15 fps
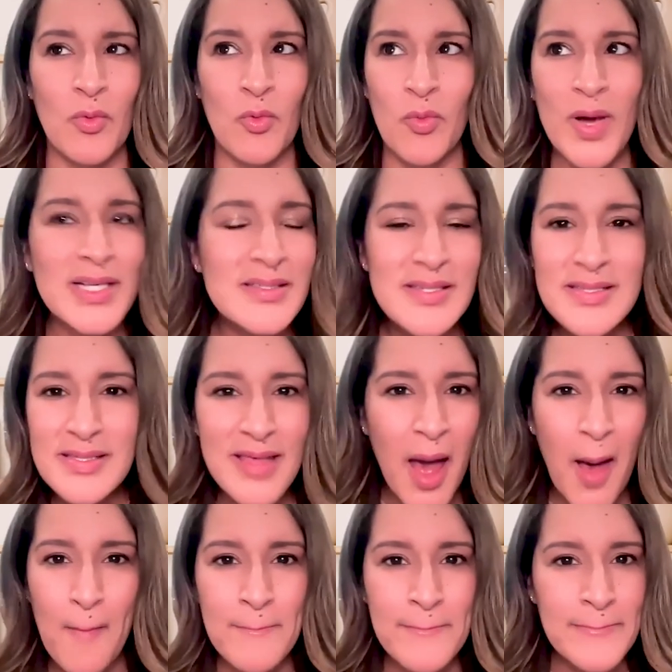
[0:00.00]
What does
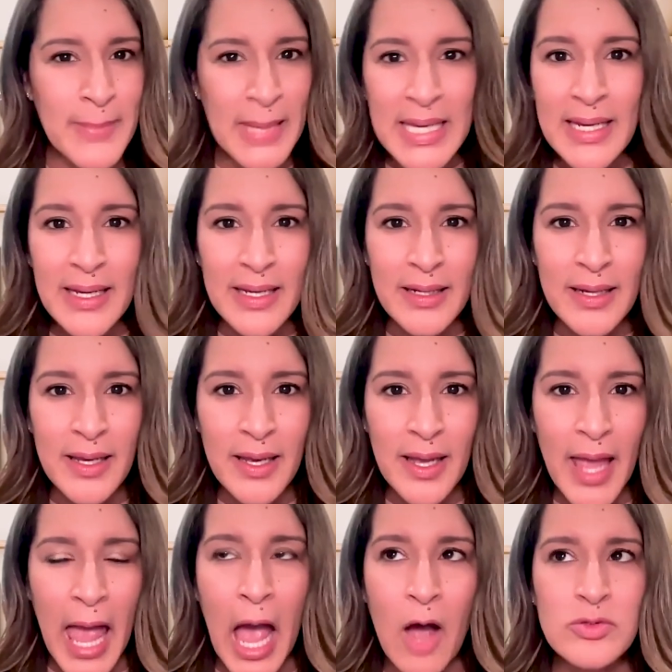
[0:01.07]
that mean?
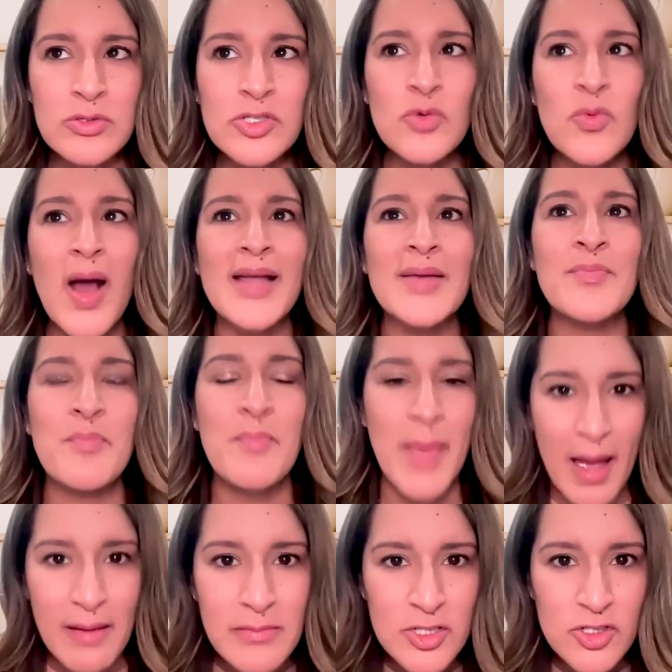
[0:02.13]
How do I
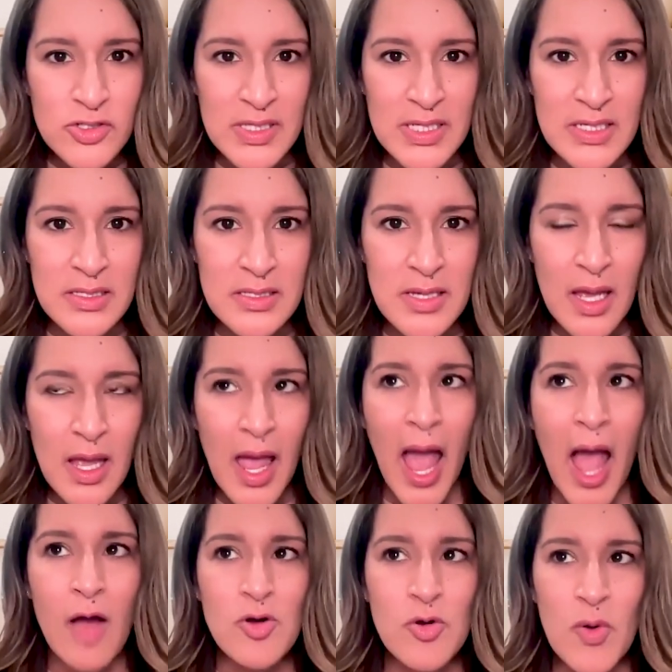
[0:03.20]
manage this?
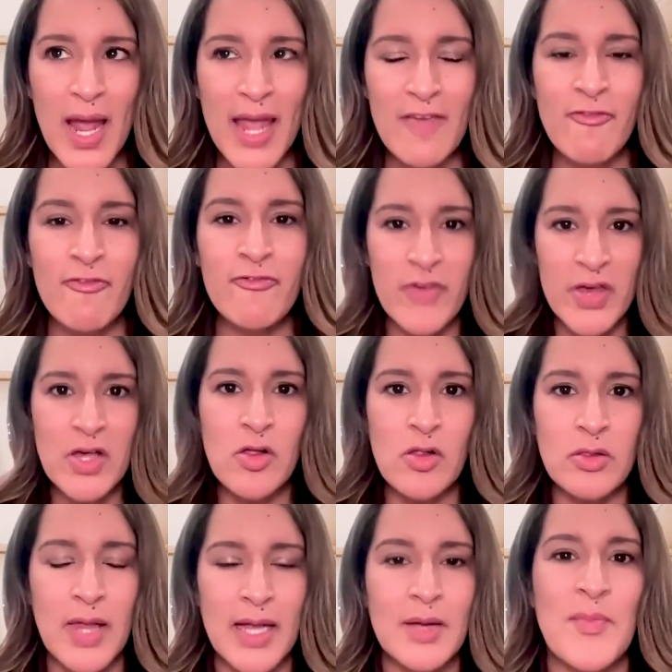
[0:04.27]
How do I
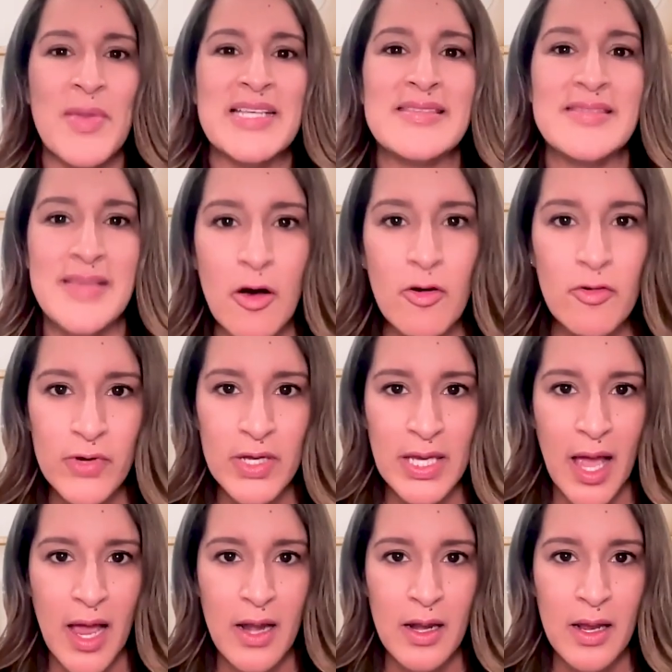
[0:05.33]
feel like myself
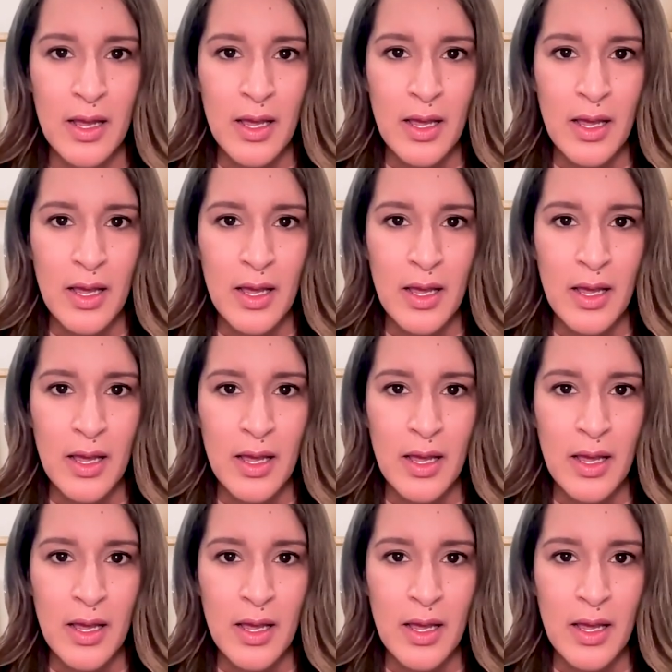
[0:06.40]
again?